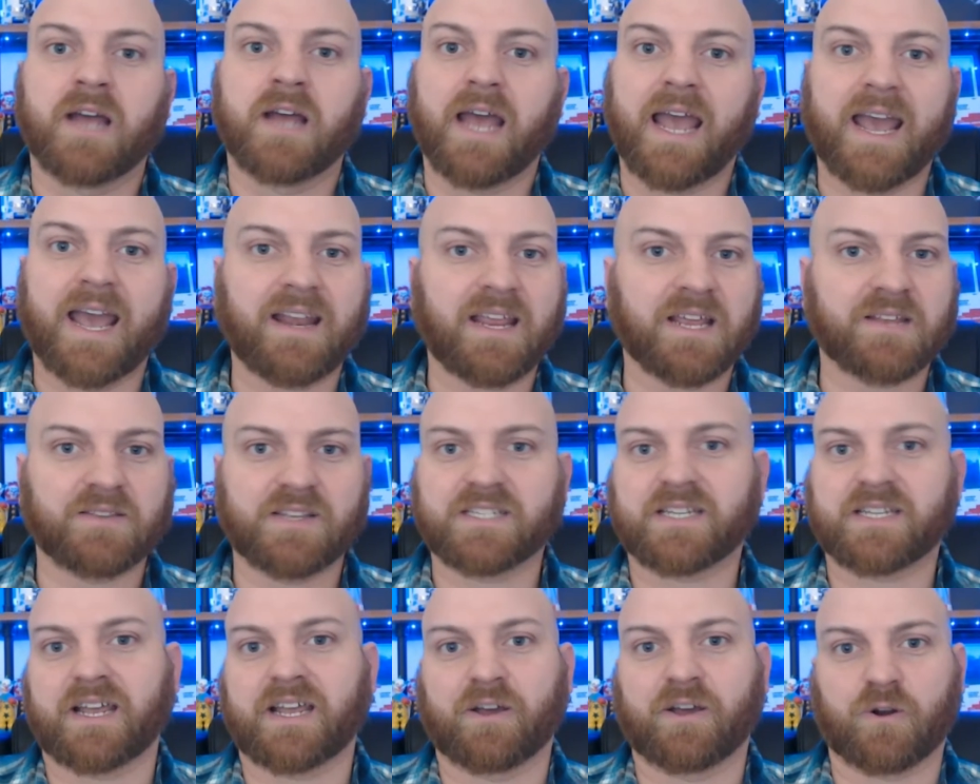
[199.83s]
any of
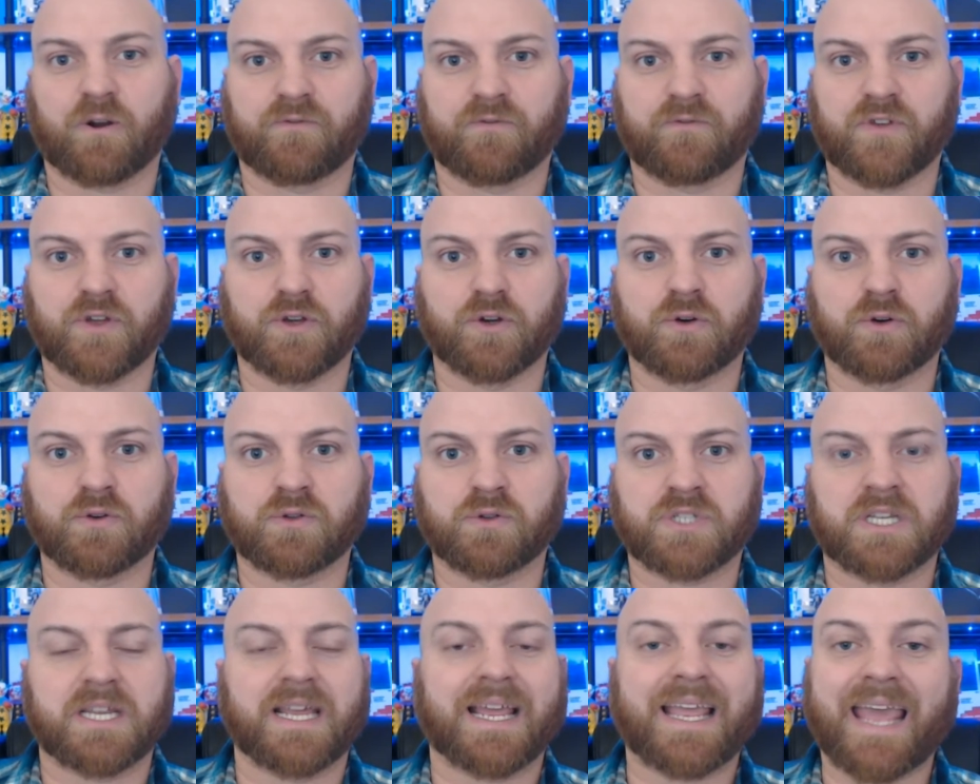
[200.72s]
these
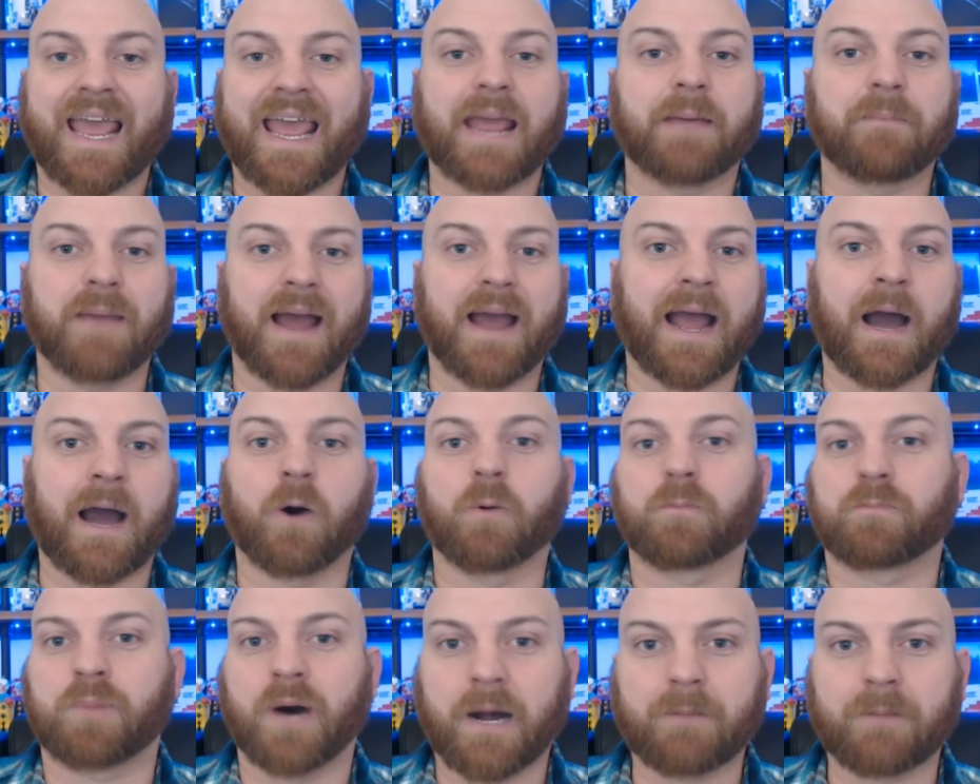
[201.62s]
interviews came
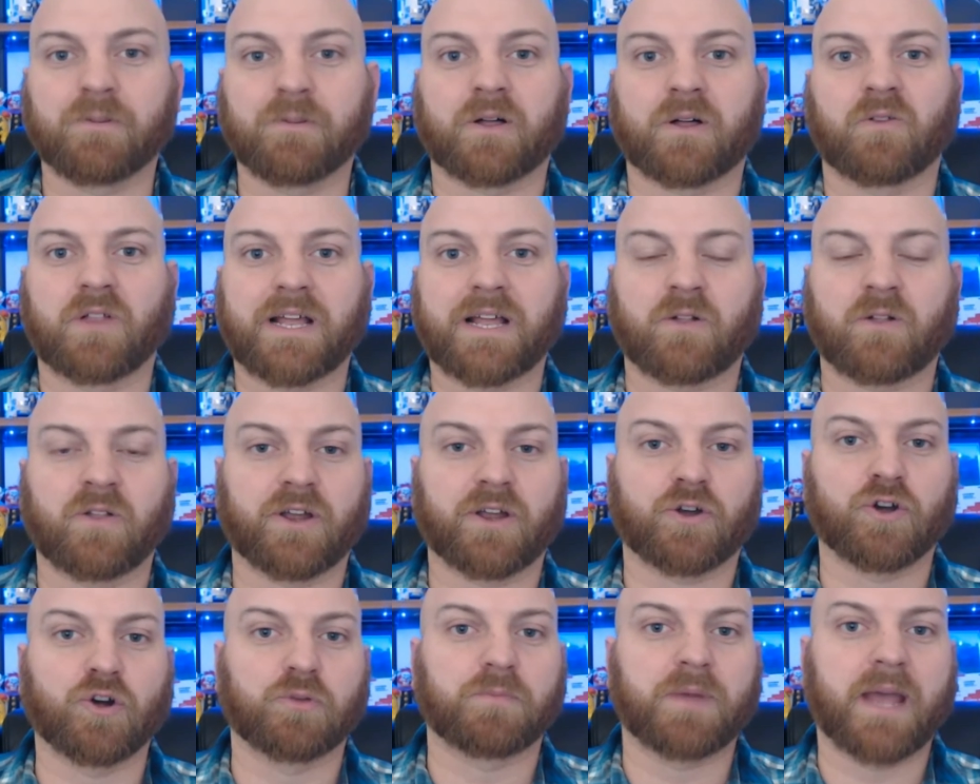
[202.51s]
out publicly, Klint
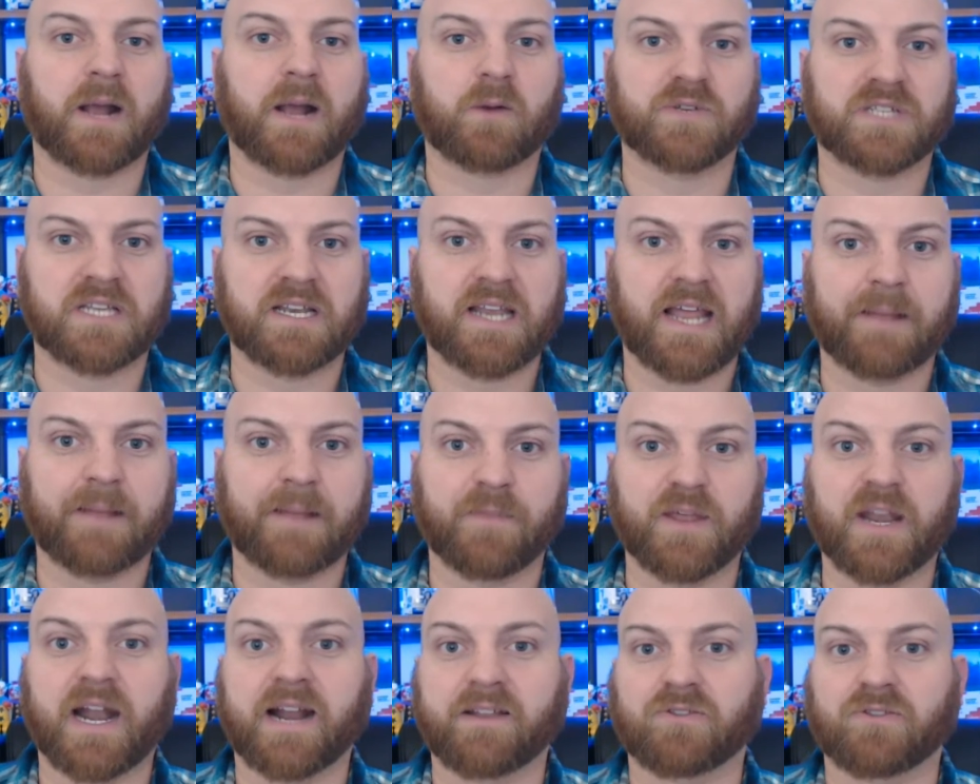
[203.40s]
Kubiak was a name
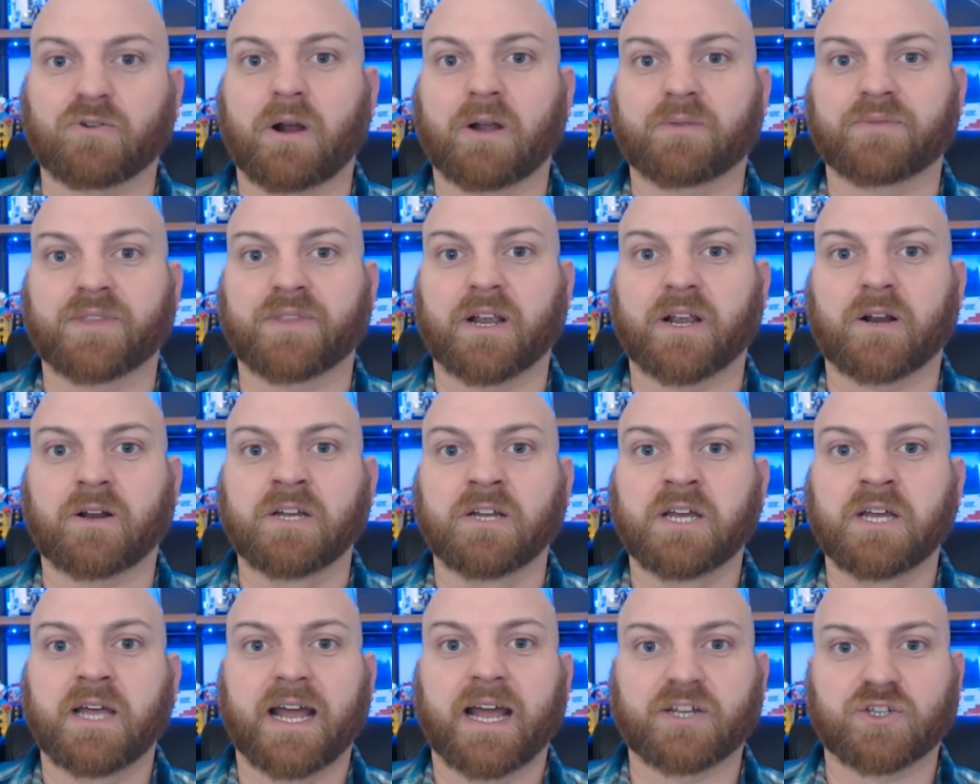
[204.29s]
that I threw out there
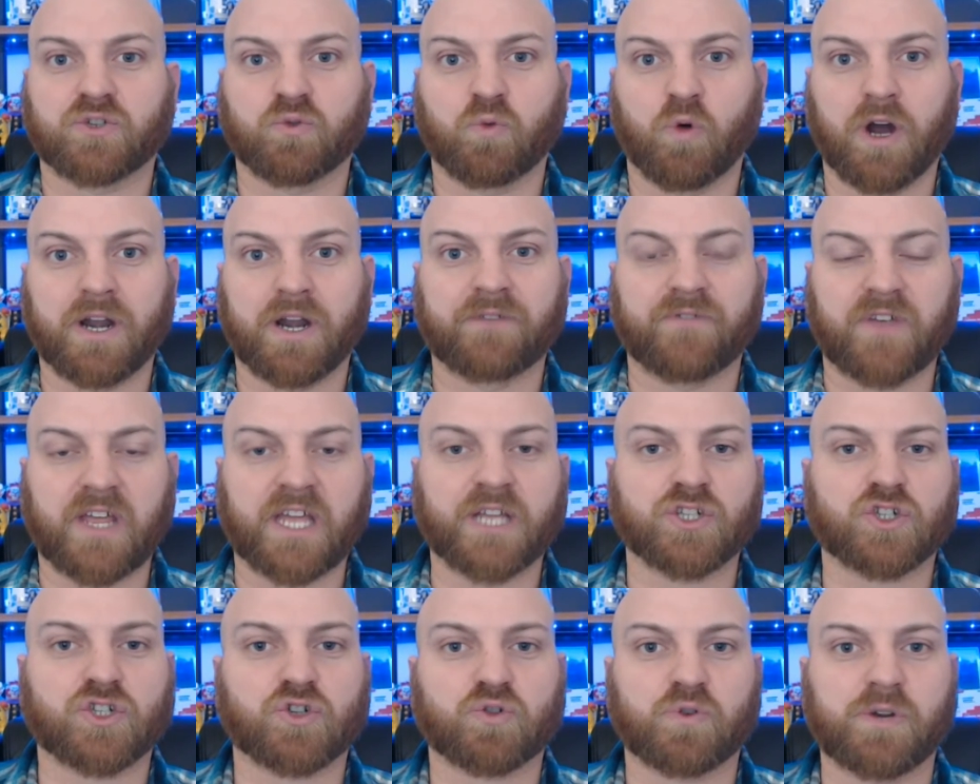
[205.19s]
as one of
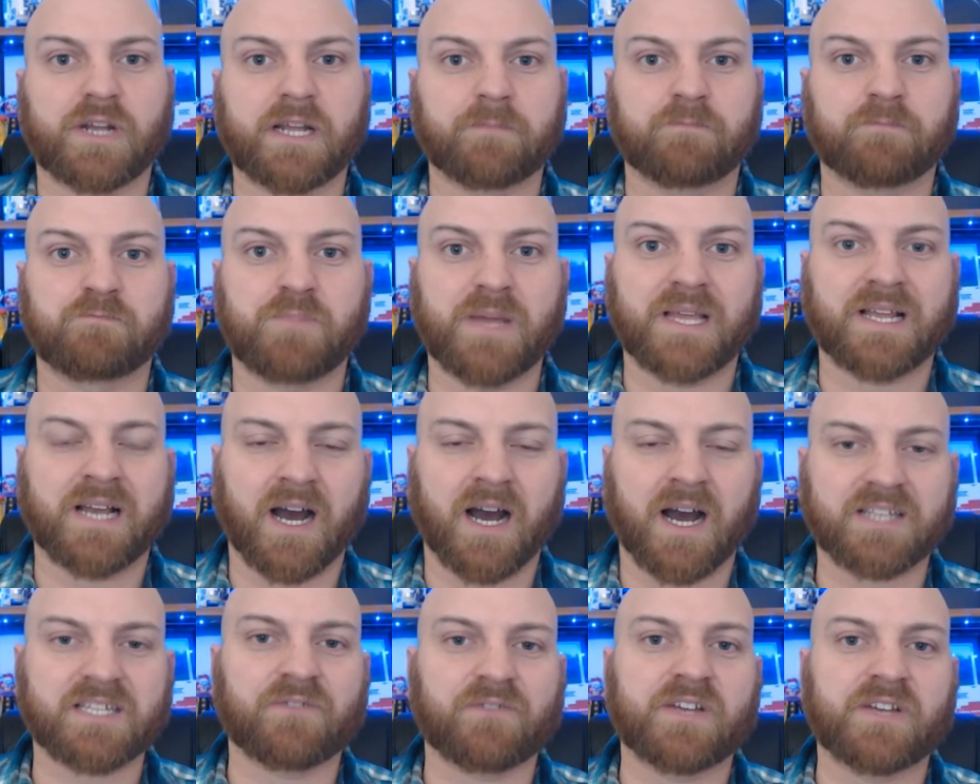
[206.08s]
intrigue
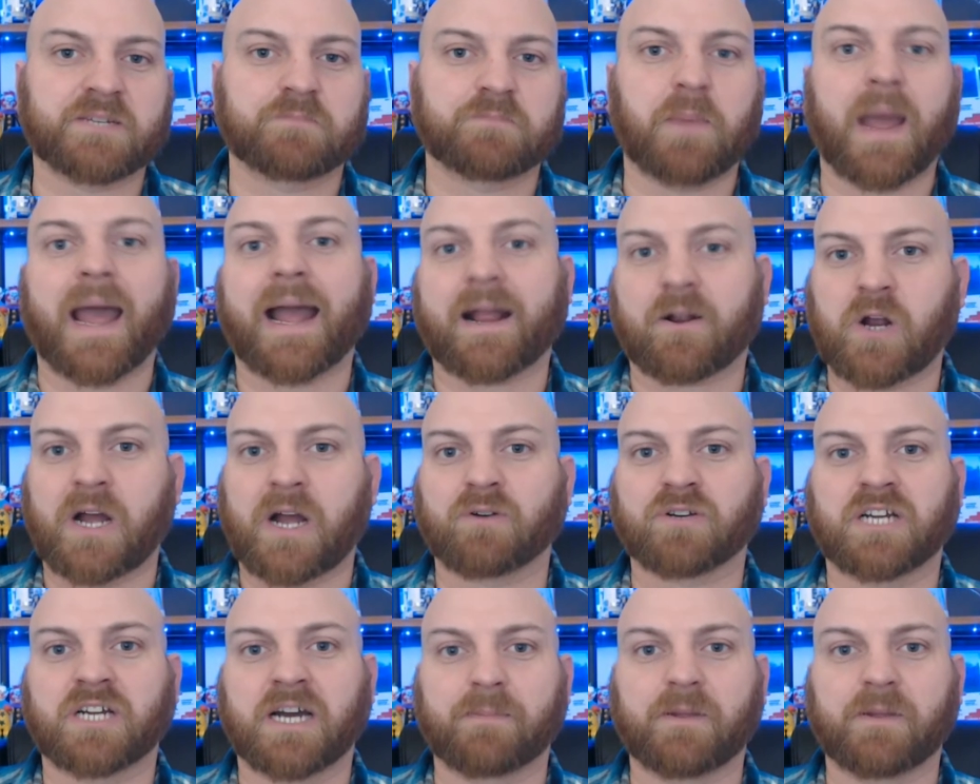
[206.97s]
because of his
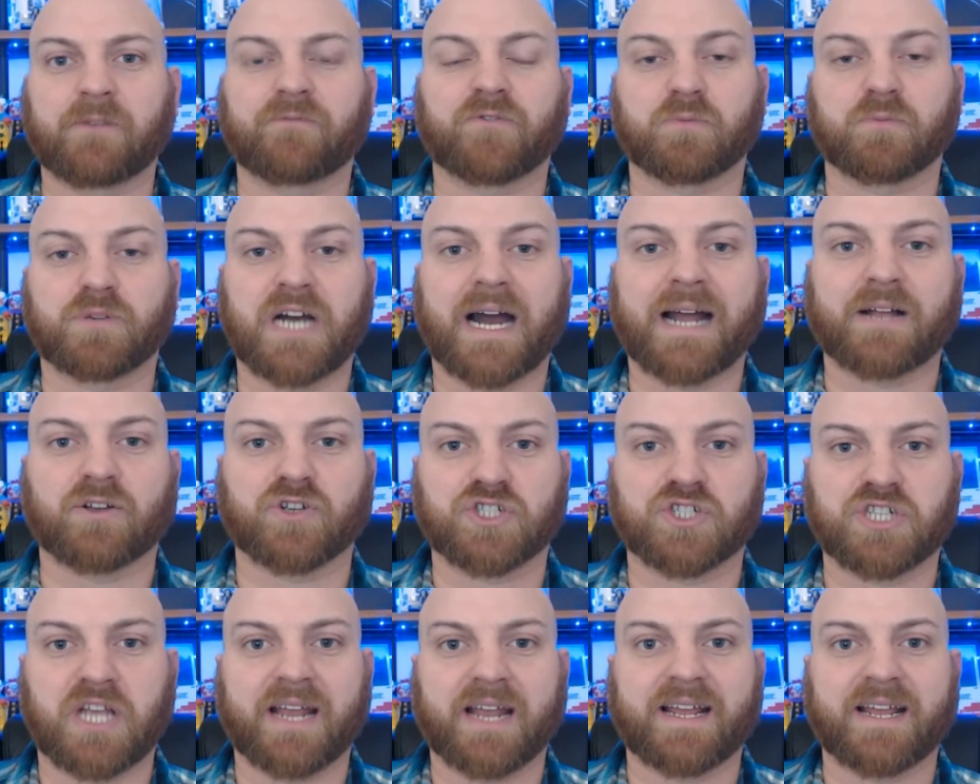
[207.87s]
background coming from Kyle
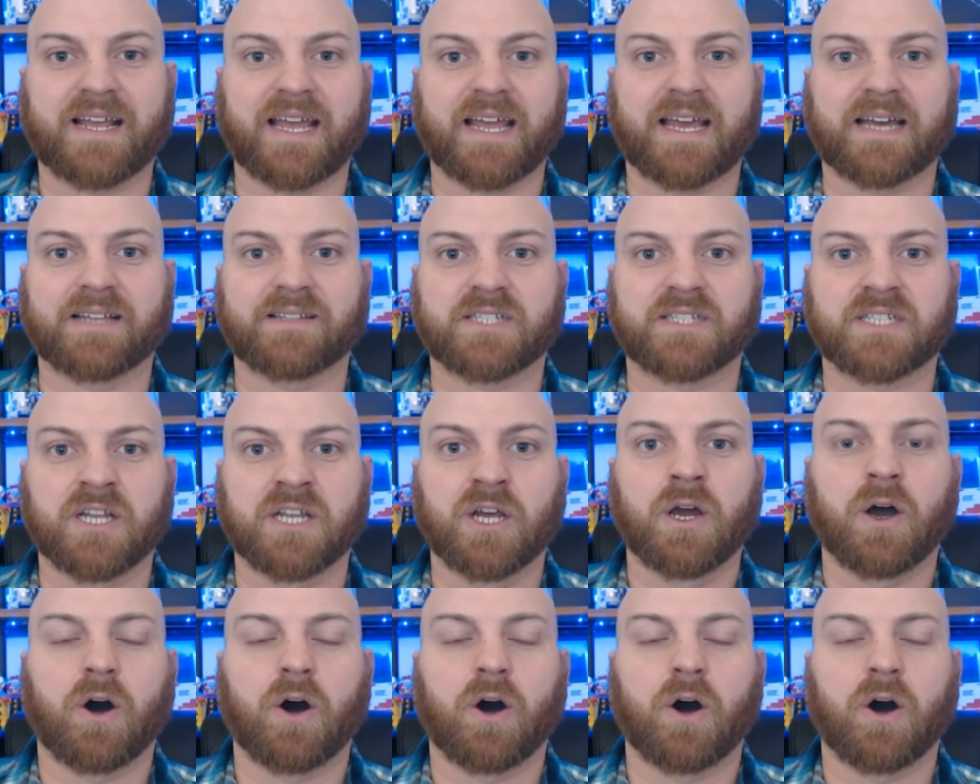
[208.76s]
Shanahan's